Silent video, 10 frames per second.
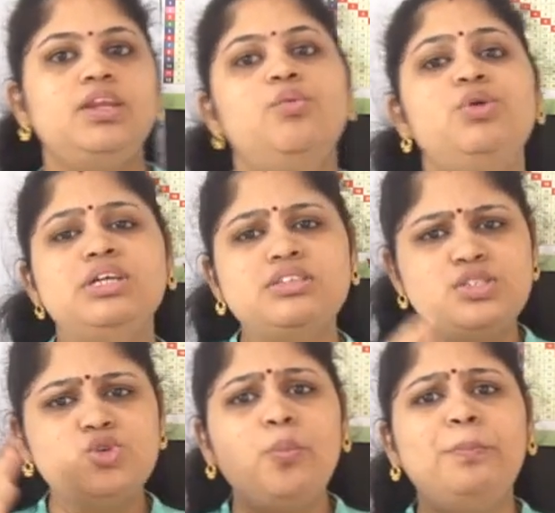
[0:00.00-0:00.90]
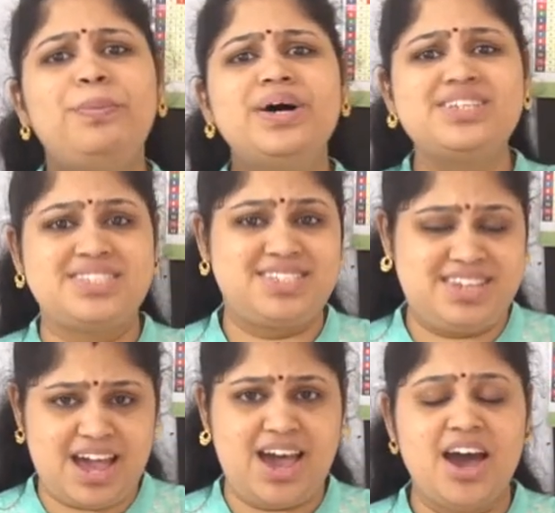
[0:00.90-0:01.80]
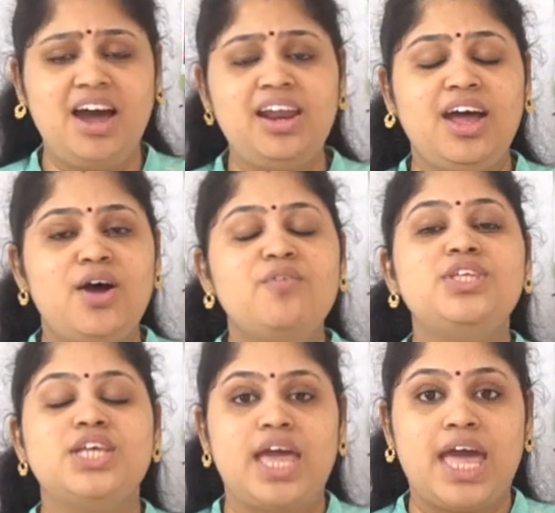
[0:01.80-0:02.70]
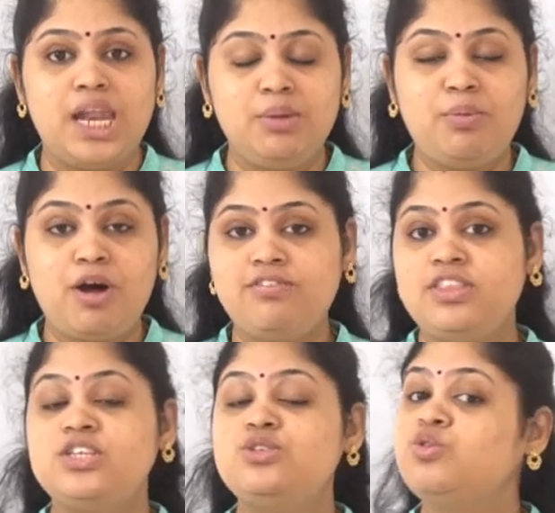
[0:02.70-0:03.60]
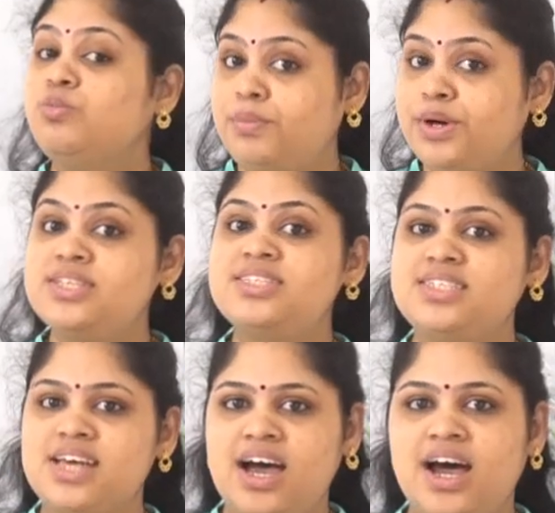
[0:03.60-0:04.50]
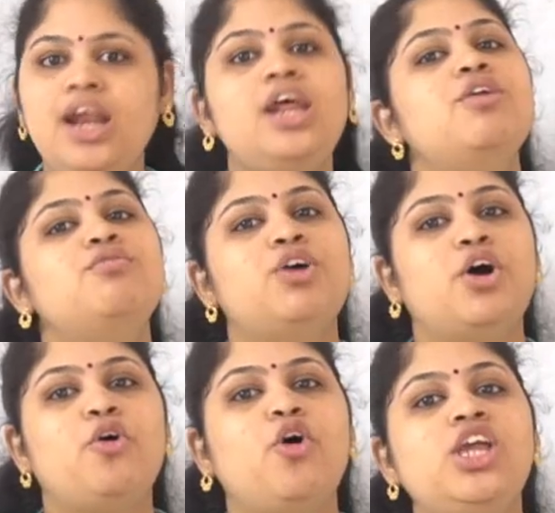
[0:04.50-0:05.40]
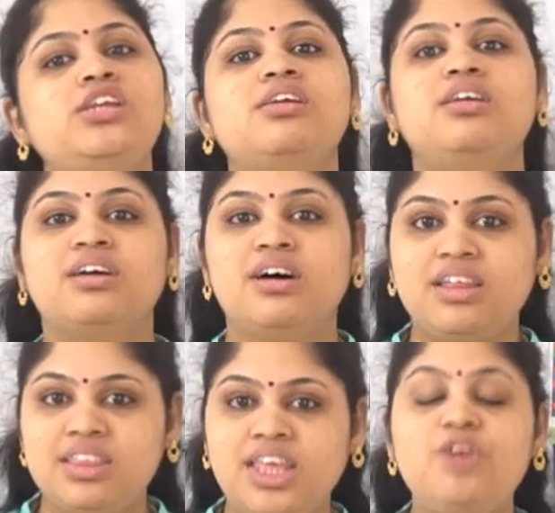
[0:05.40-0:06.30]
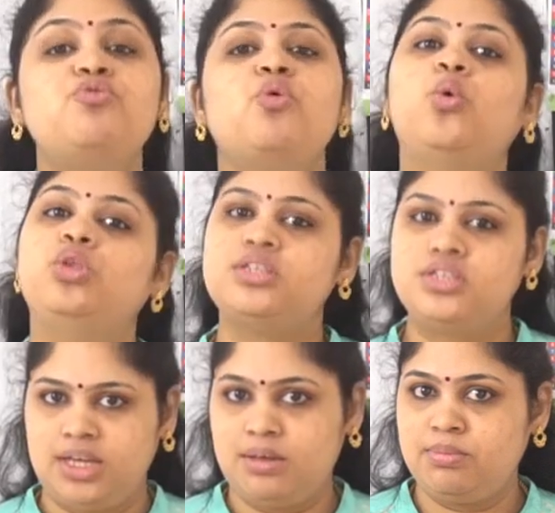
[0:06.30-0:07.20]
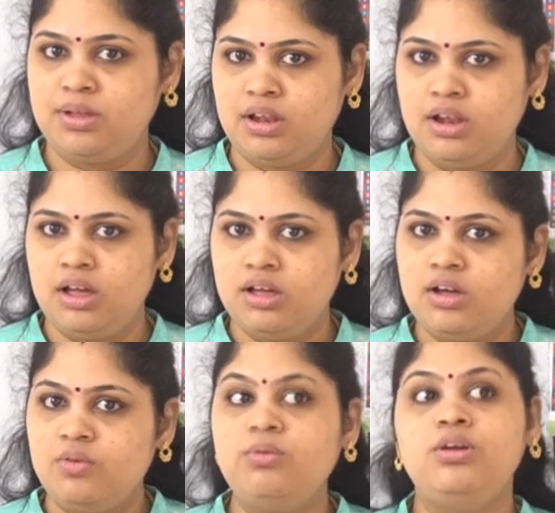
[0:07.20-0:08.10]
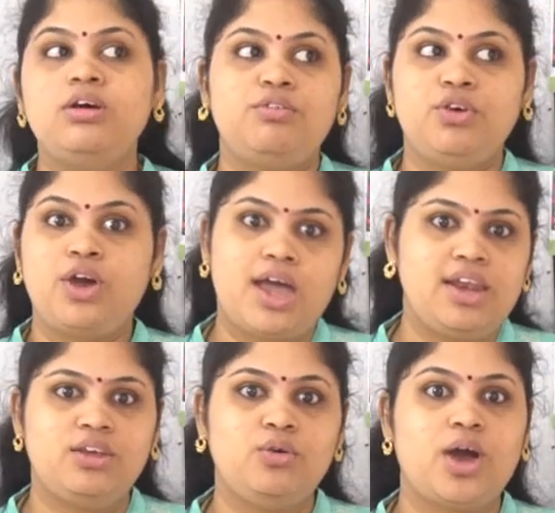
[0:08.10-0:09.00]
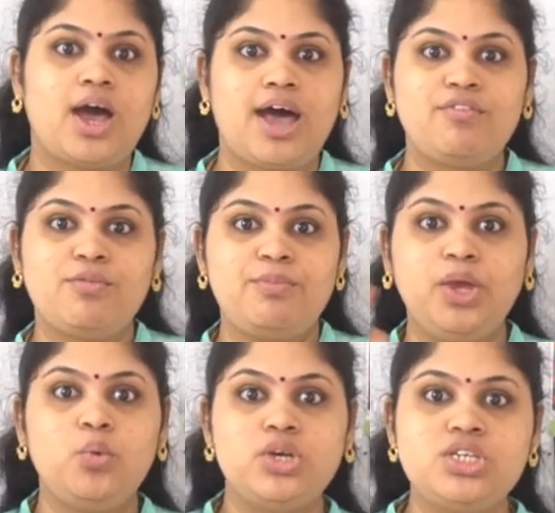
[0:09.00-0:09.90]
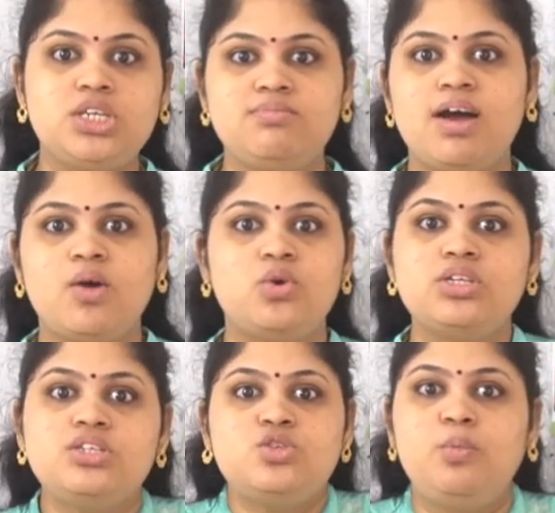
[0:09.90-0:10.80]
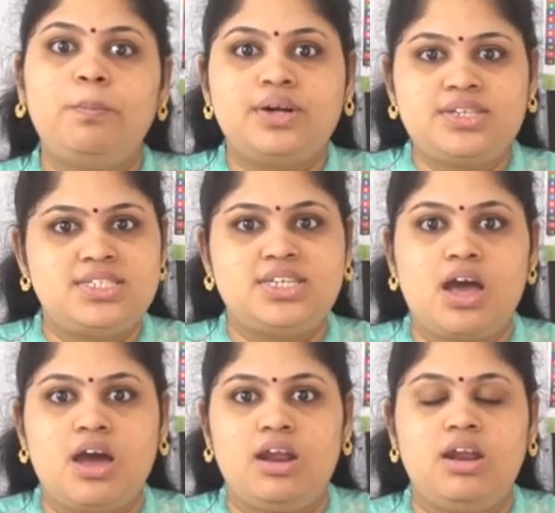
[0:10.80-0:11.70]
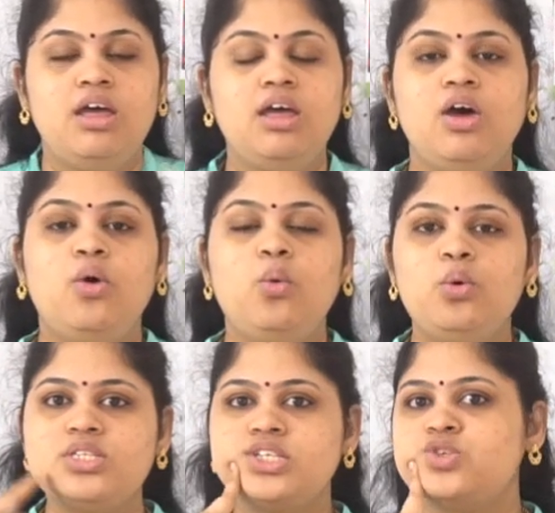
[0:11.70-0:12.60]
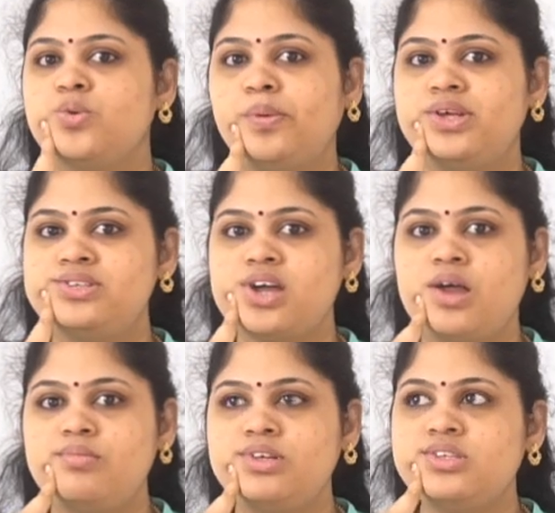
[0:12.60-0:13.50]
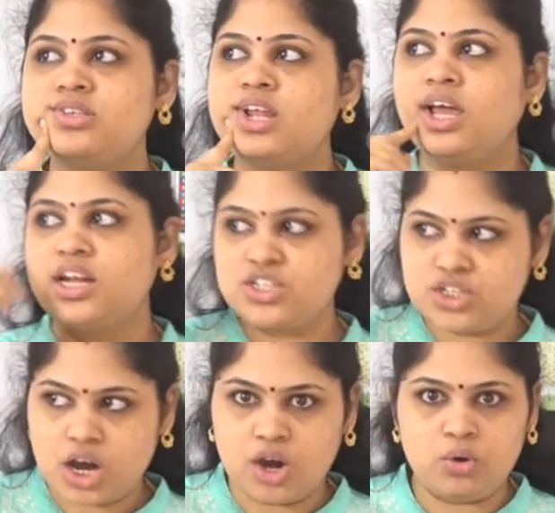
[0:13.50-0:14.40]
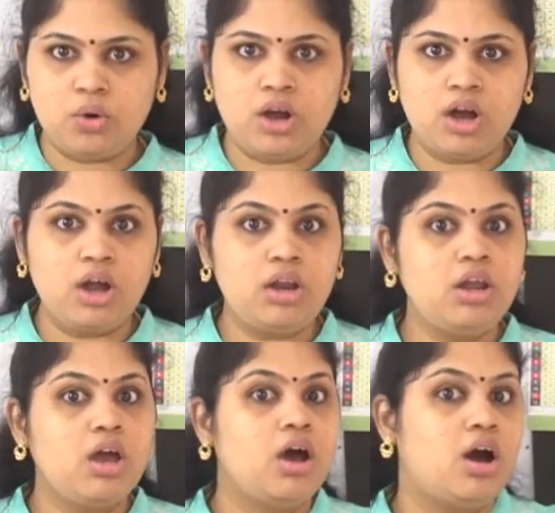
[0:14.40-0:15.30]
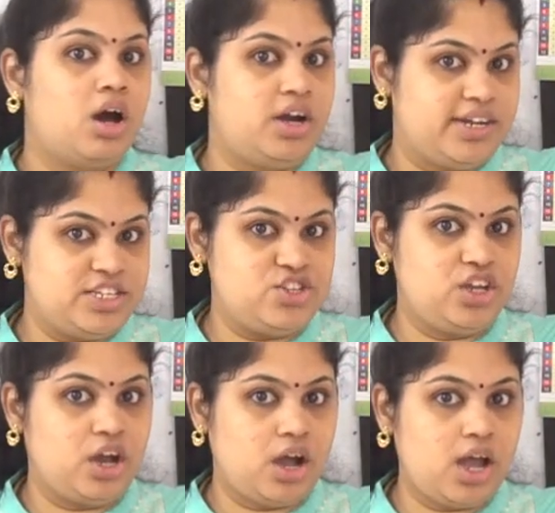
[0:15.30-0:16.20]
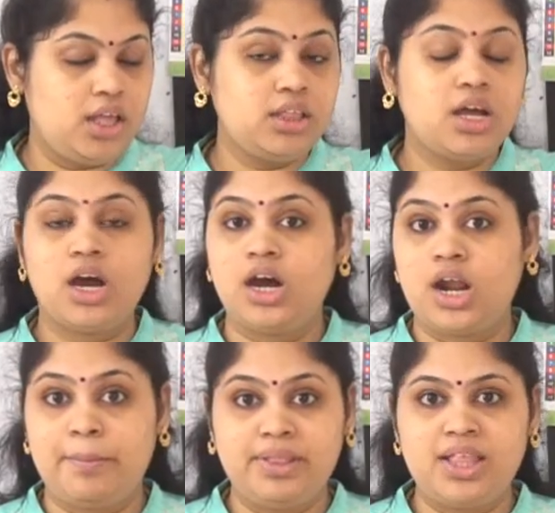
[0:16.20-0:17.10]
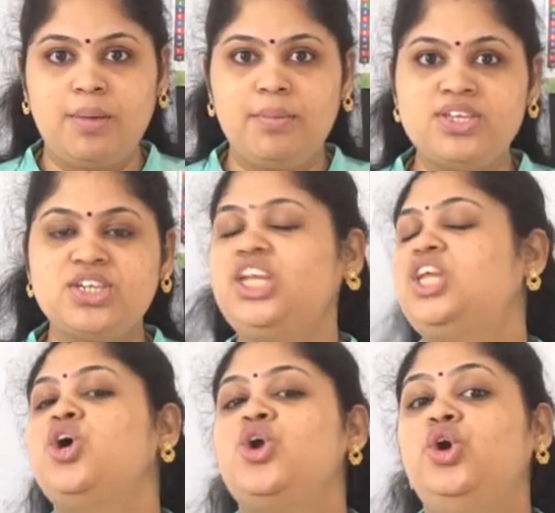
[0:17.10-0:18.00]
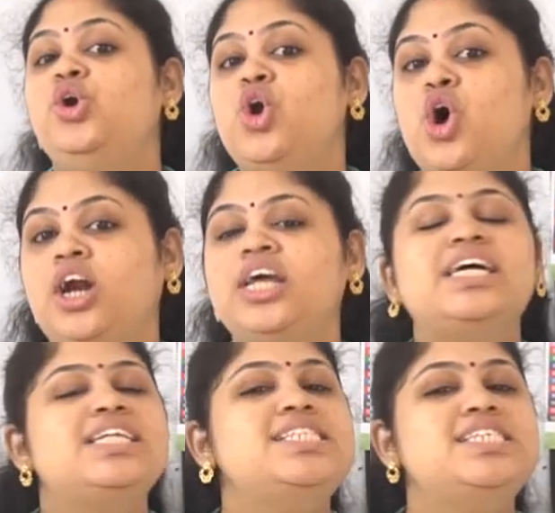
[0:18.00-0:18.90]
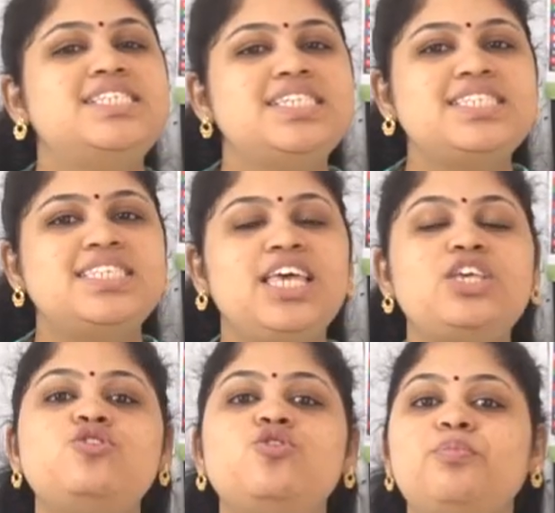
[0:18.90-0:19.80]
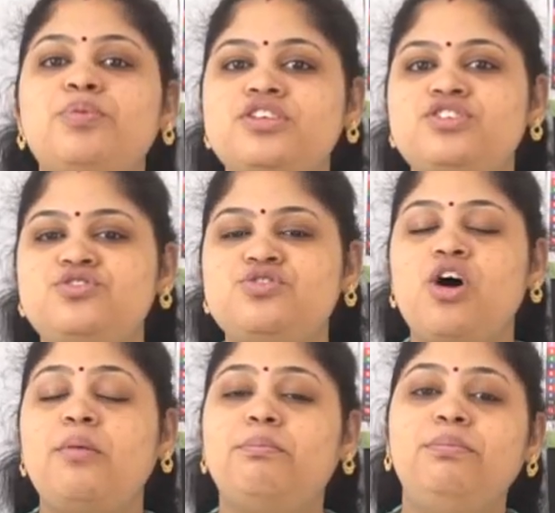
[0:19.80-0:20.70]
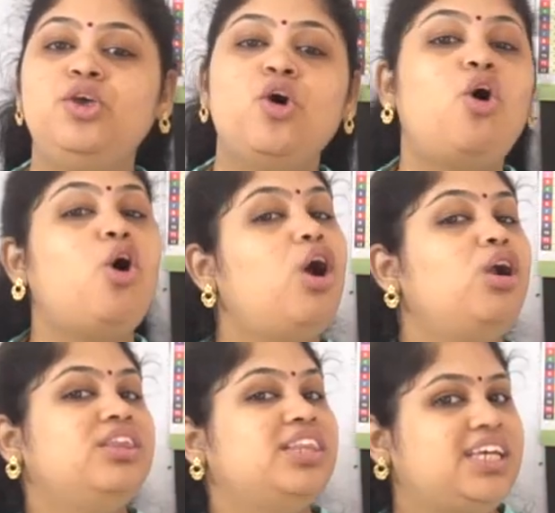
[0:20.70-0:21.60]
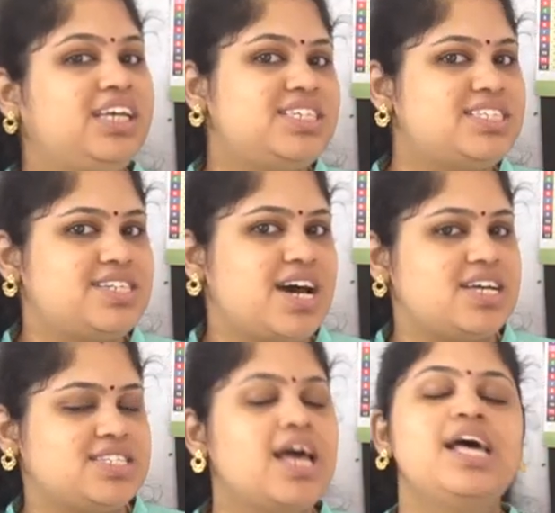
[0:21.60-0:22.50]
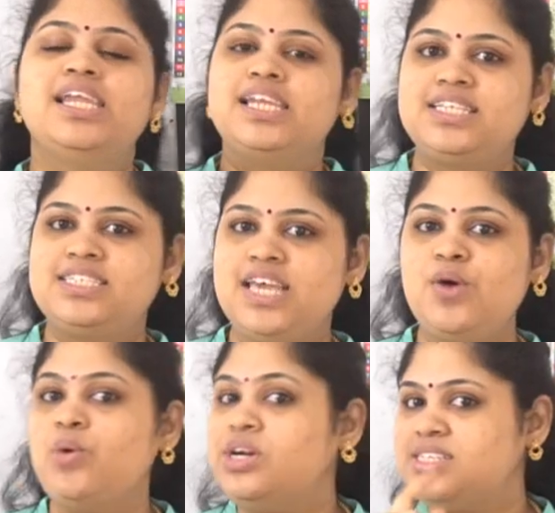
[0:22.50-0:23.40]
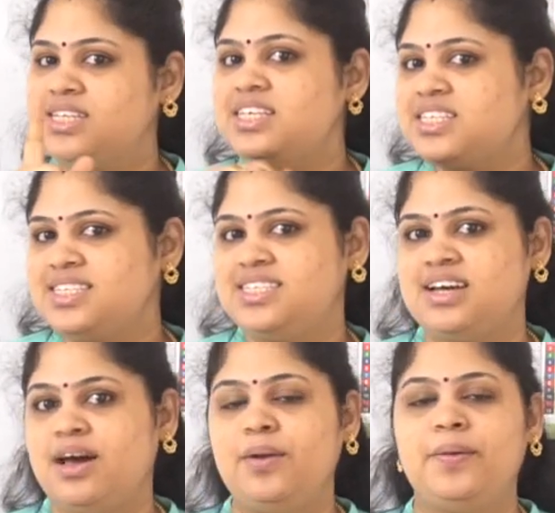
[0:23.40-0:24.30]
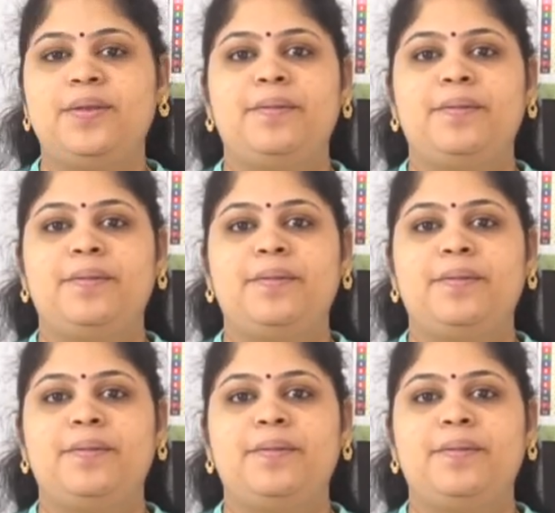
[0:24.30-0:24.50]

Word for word: with the superstar, with the help of the superstar, we are going to learn the fourth table. But now you can, you have a big question mark. What is a superstar? Oh, it's a superstar means, is it like in a Shah Rukh Khan or Rajinikanth or Amitabh Bachchan? Not. This is the superstar beyond these stars. Let's see what is a star.